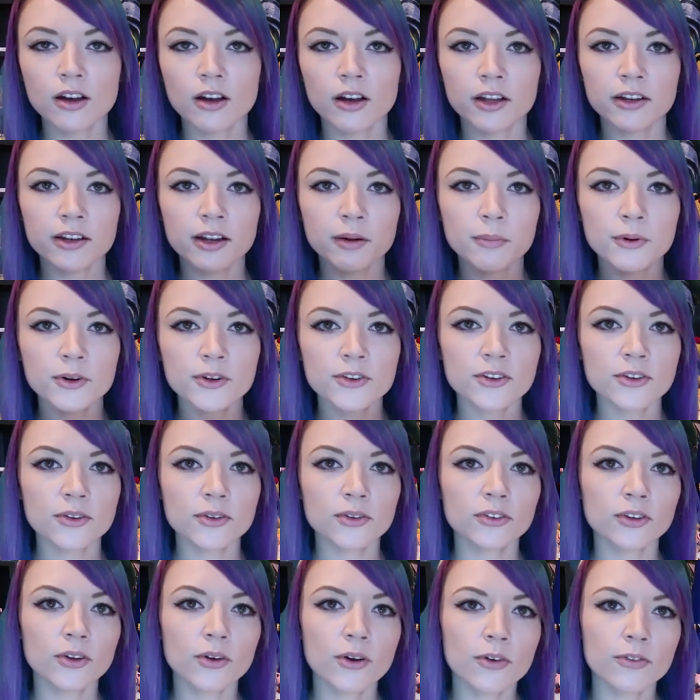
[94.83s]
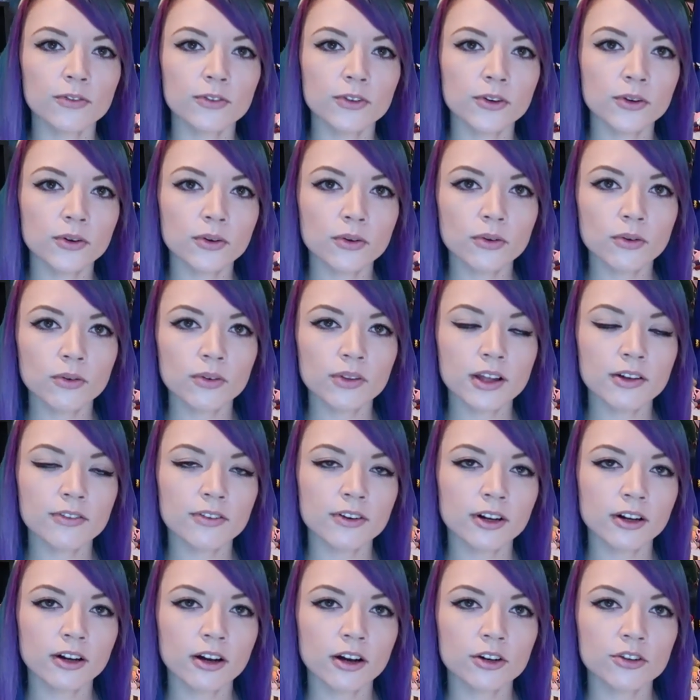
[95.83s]
And number two, so if you live
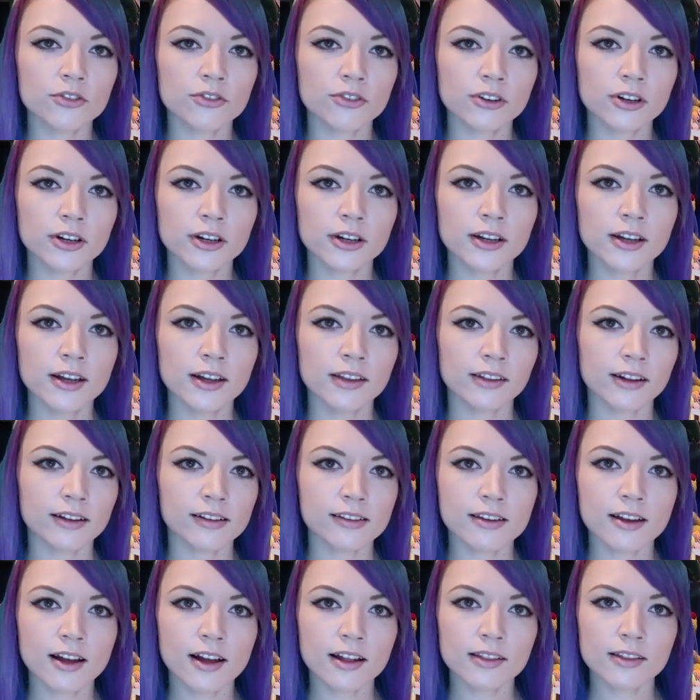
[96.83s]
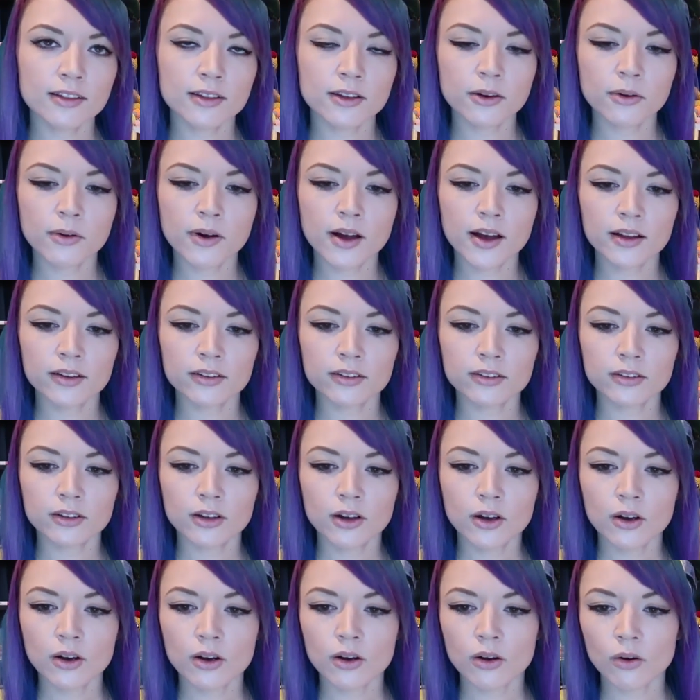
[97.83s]
in a country that's not the US
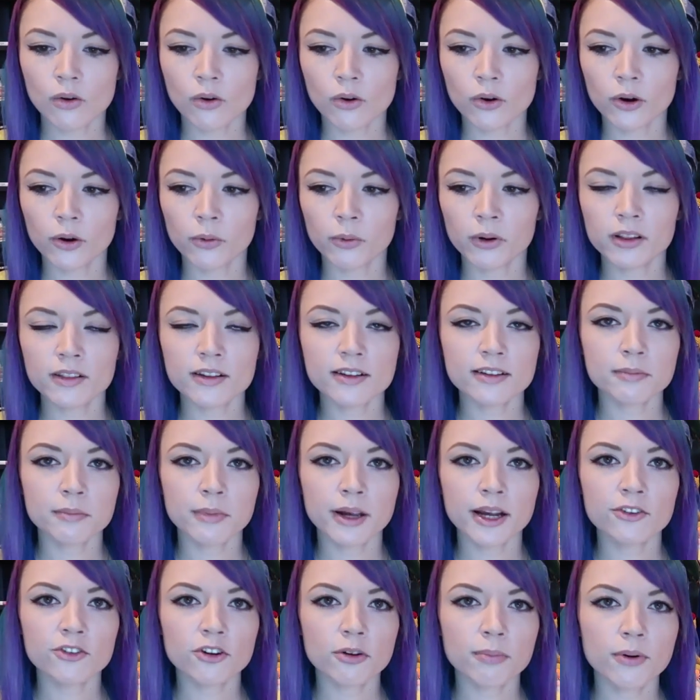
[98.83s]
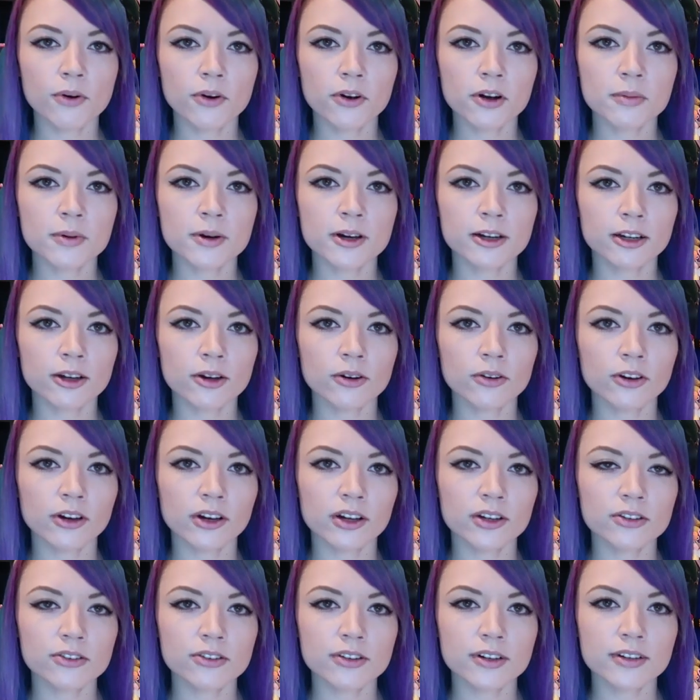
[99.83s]
or one of these major Pokemon Go
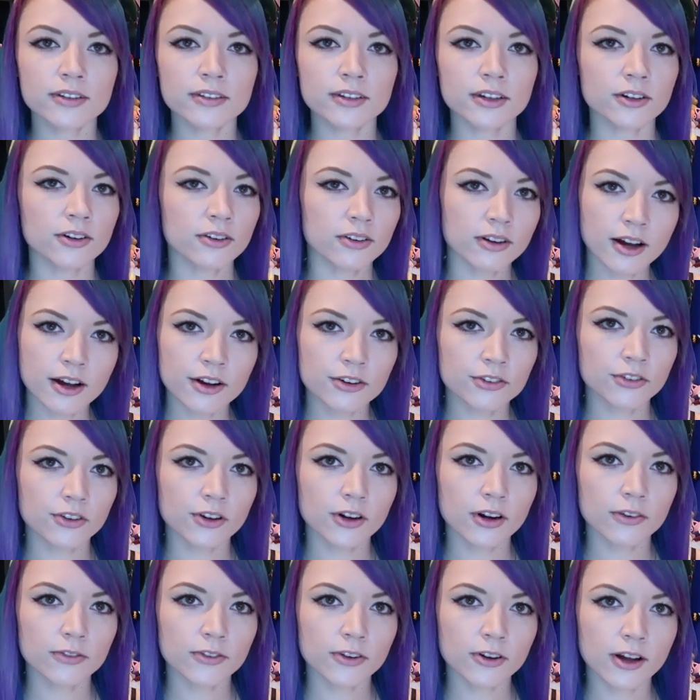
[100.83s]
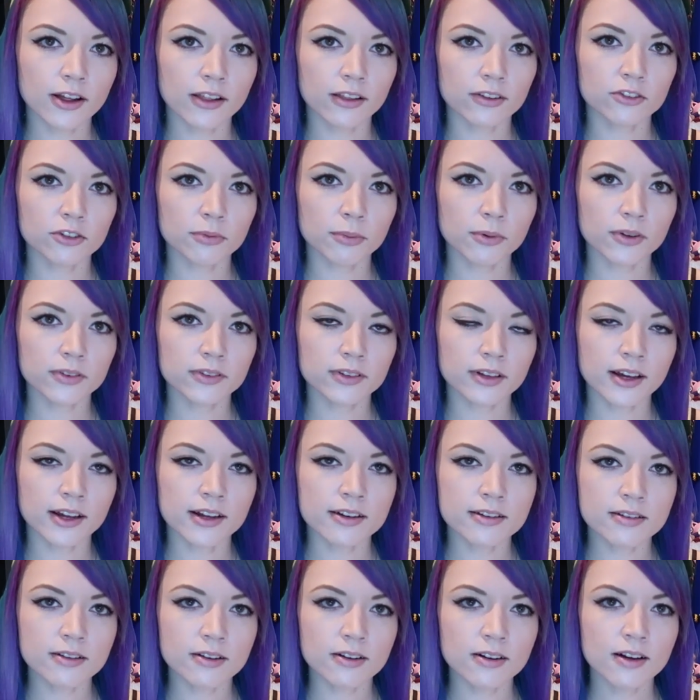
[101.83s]
countries and you're not sure if you're eligible to
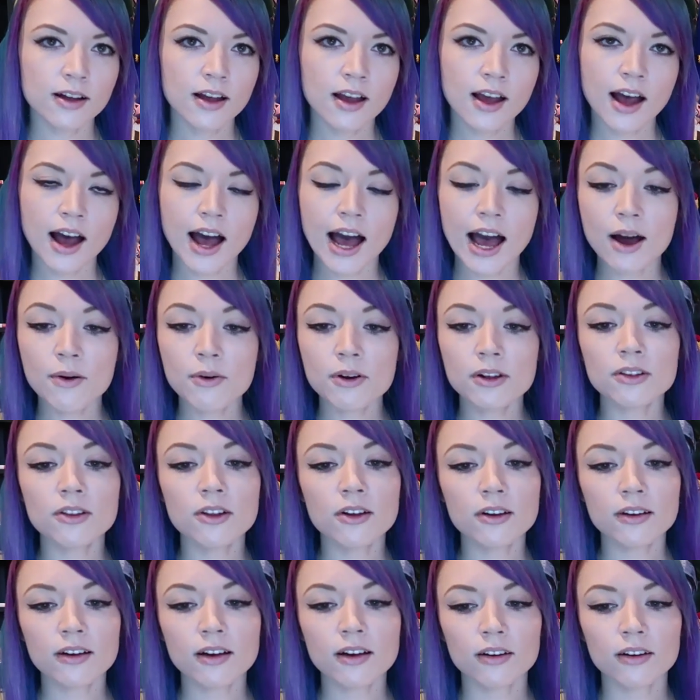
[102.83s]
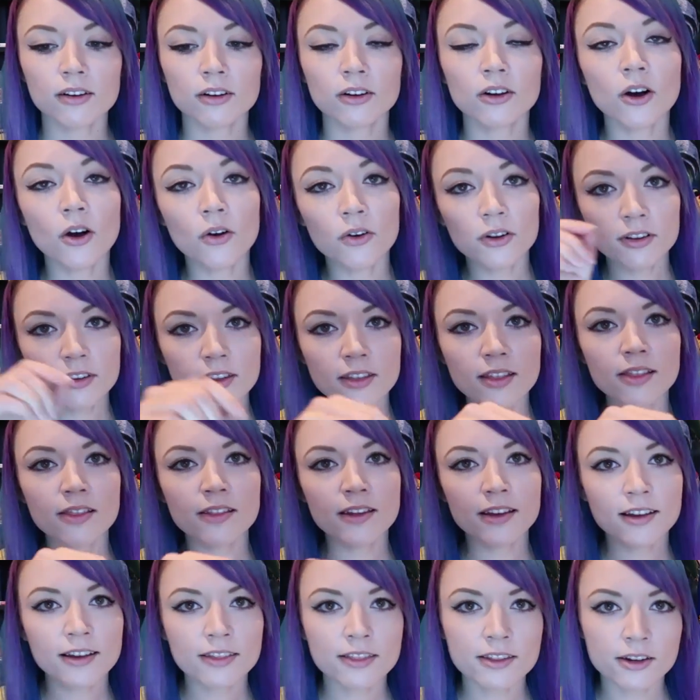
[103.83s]
enter, I would go to the
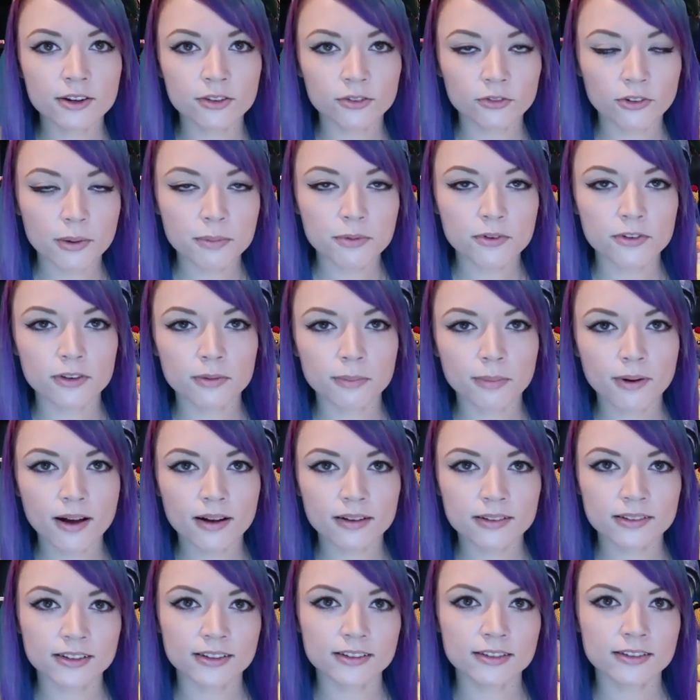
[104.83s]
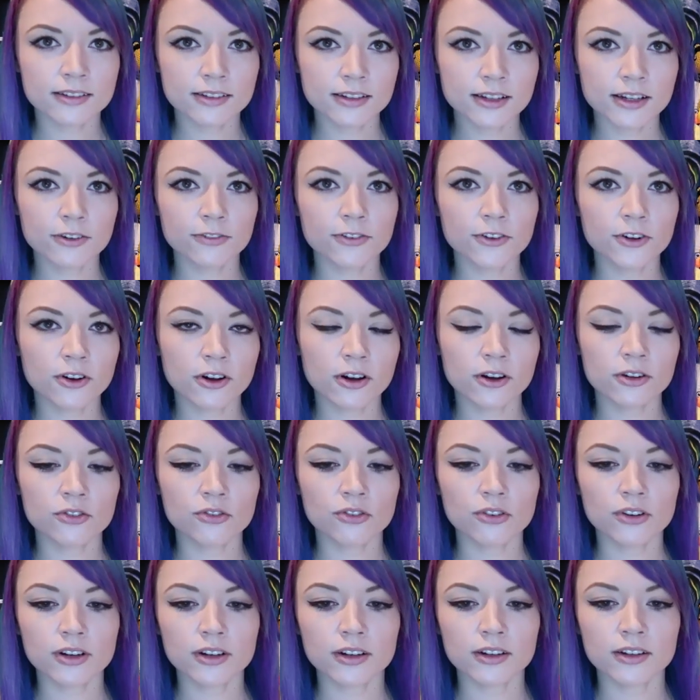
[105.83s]
link in the description box and see if your
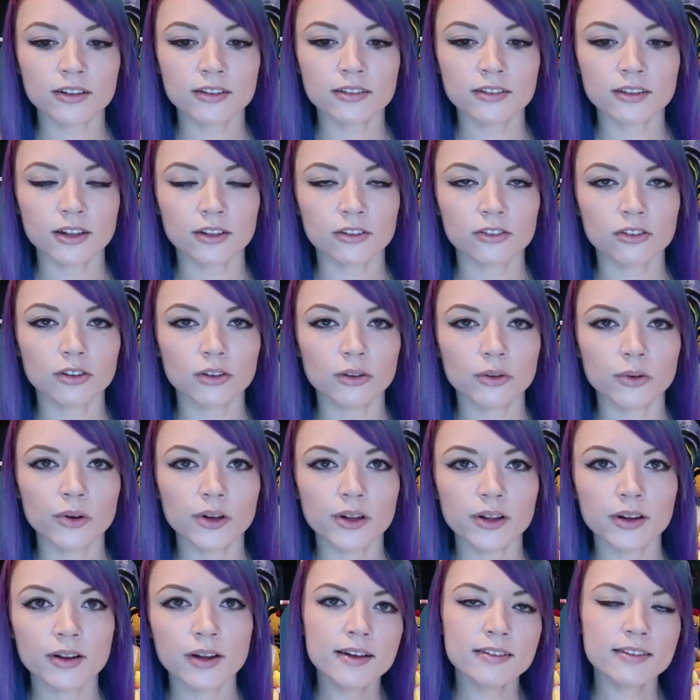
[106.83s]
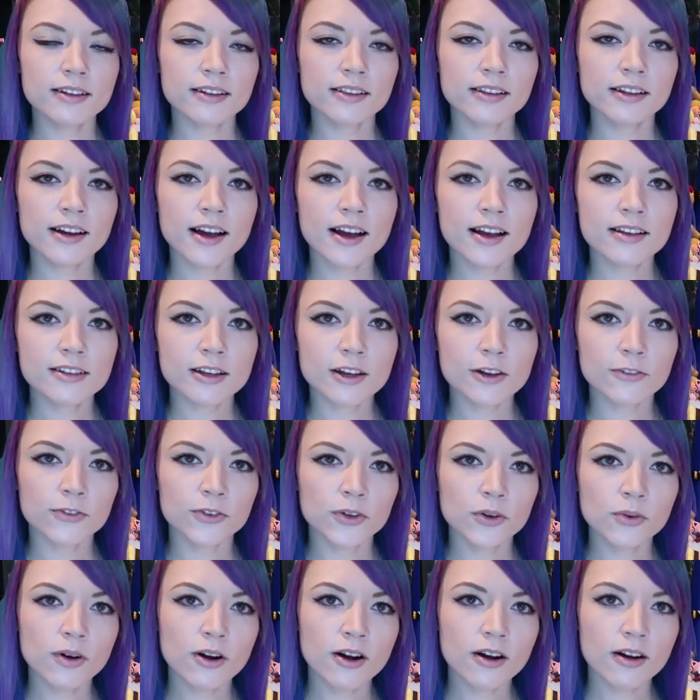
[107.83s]
country is excluded. Basically guys, if
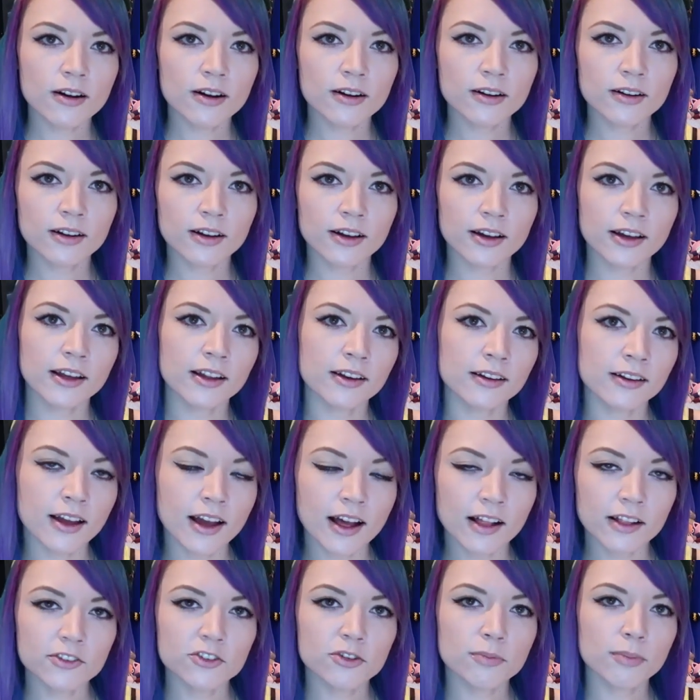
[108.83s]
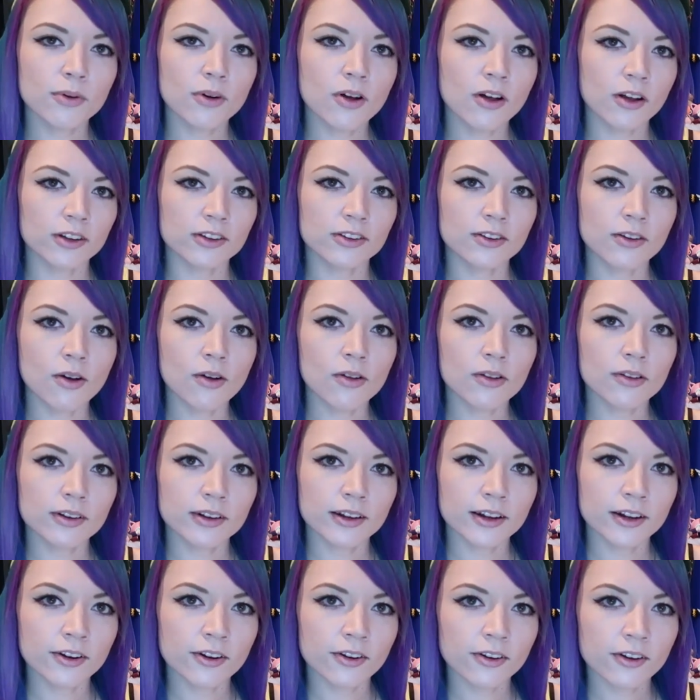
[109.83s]
you are an eligible
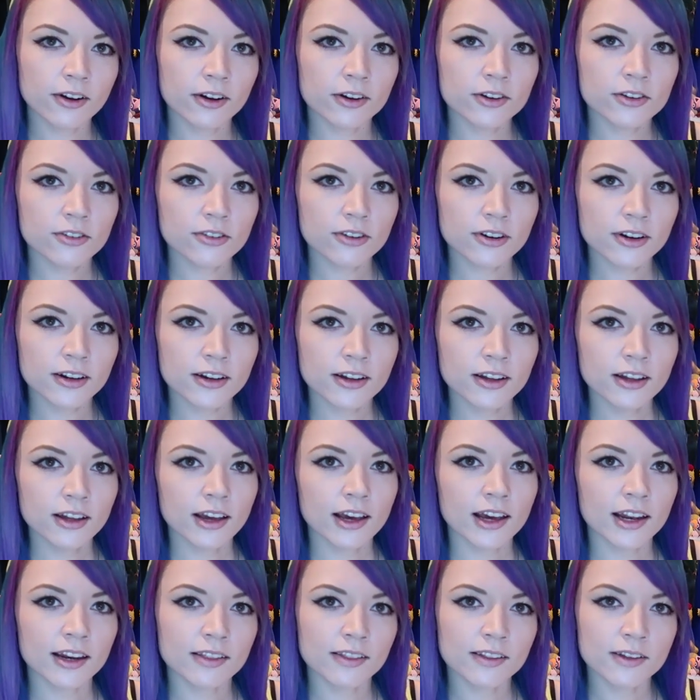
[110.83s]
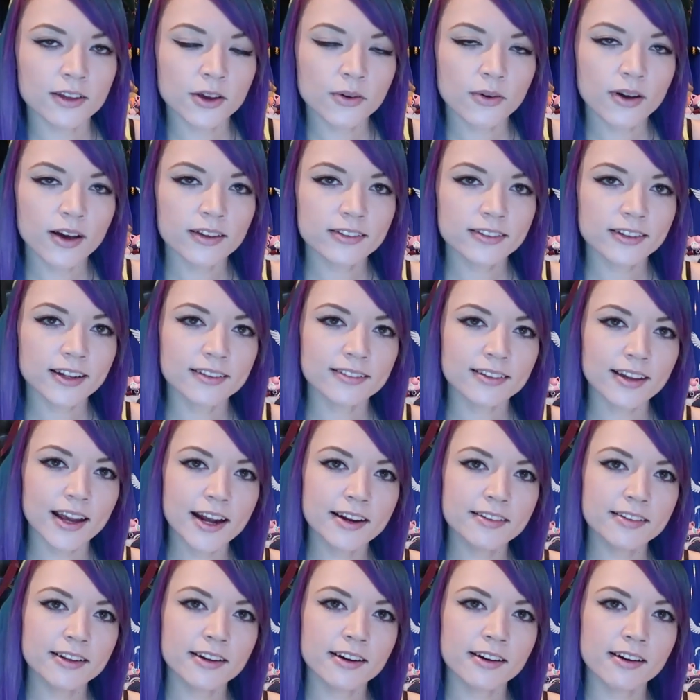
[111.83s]
adult in your country and in the US that's
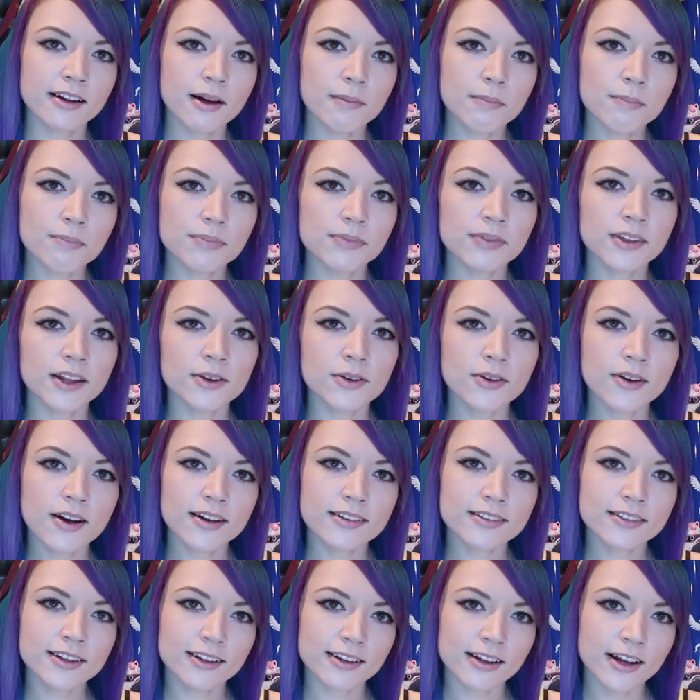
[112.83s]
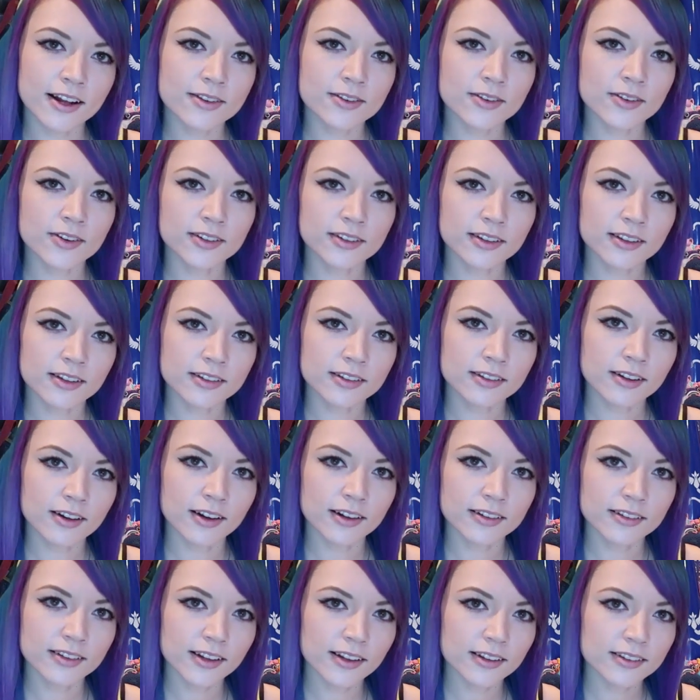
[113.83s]
18 and up, then you guys can enter into this
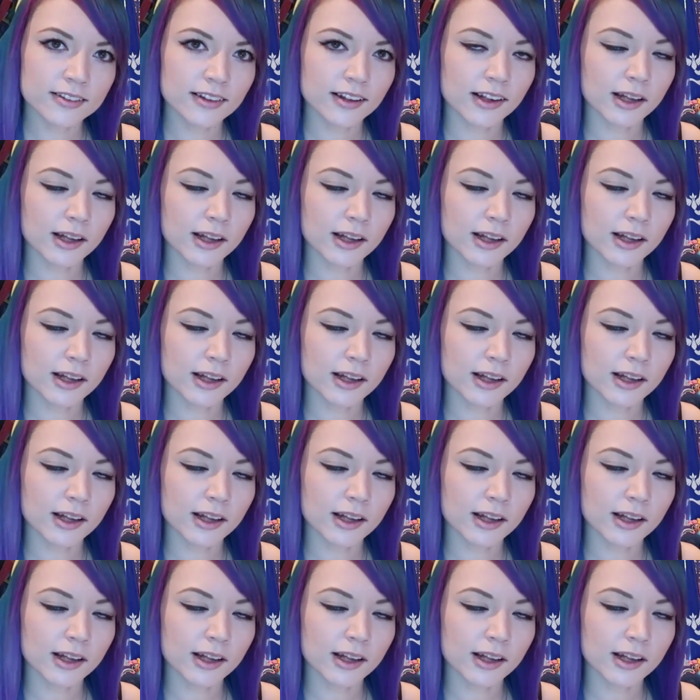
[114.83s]
contest.